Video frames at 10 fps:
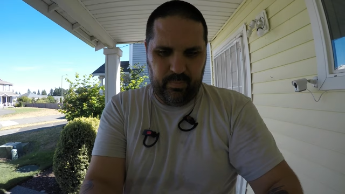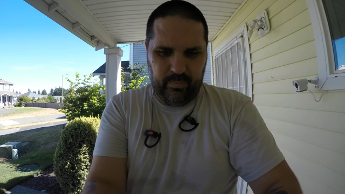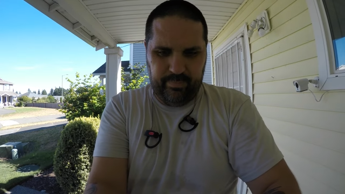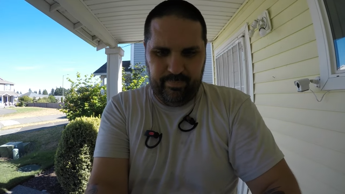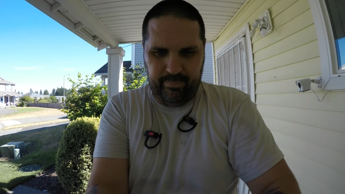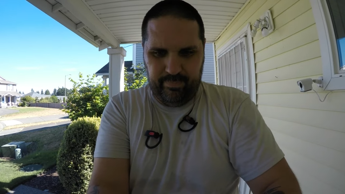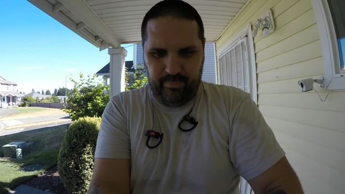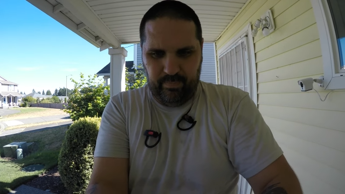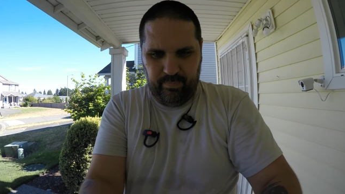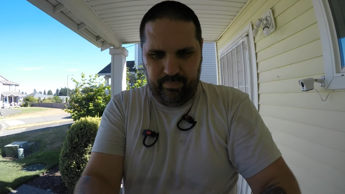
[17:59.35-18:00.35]

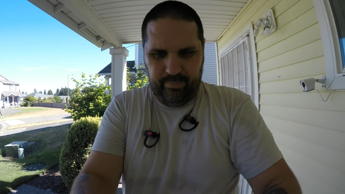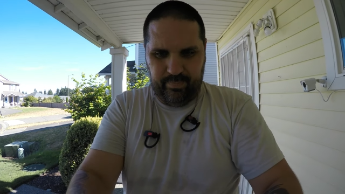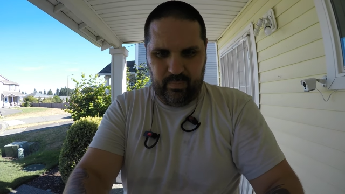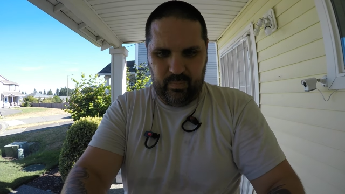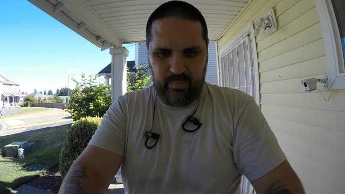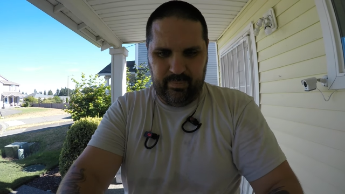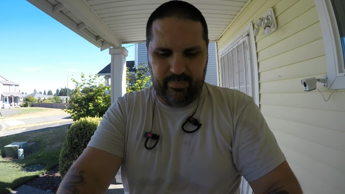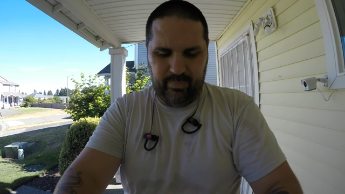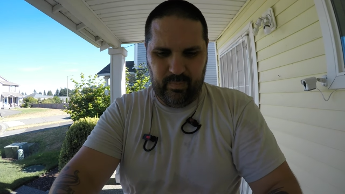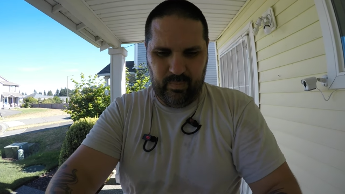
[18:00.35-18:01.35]

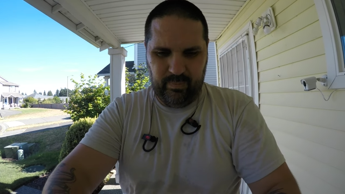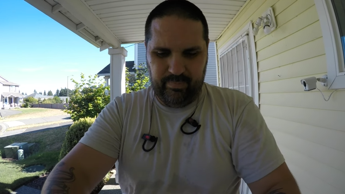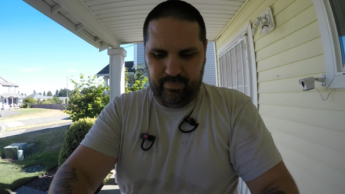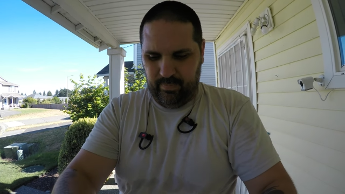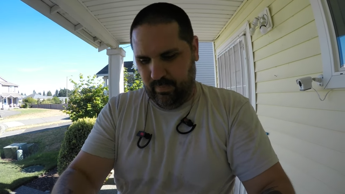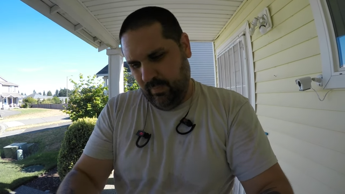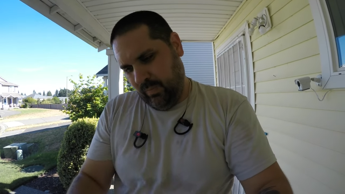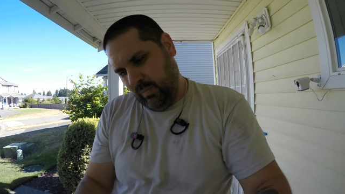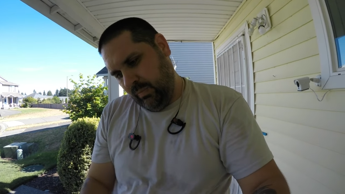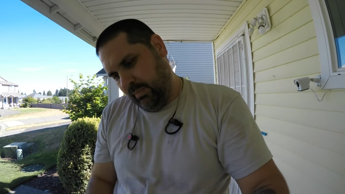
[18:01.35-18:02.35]

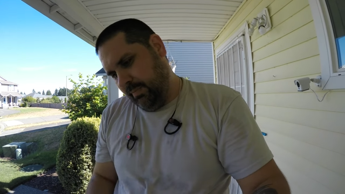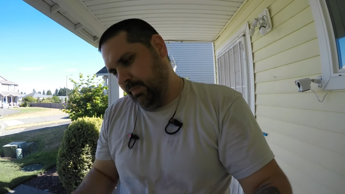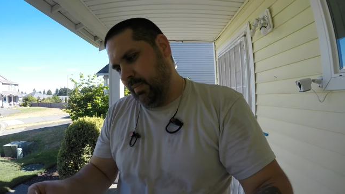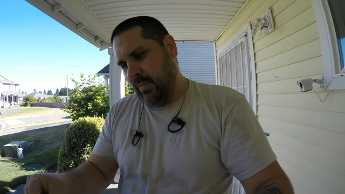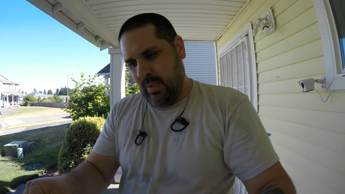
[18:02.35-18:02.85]
[no speech]